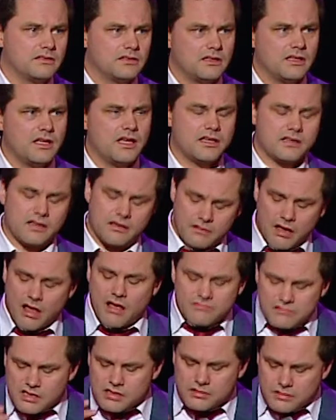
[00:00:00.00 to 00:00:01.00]
Yeah,
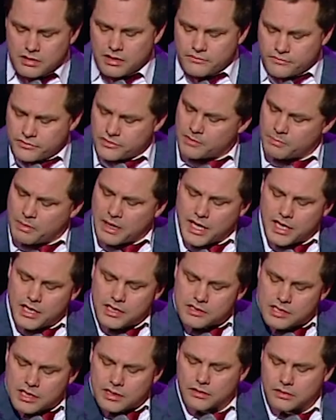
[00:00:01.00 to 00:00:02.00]
I'm just looking for the
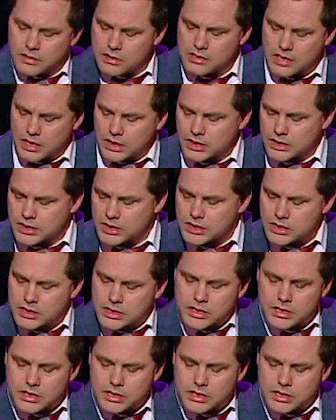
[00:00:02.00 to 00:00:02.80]
page. Hang on a second.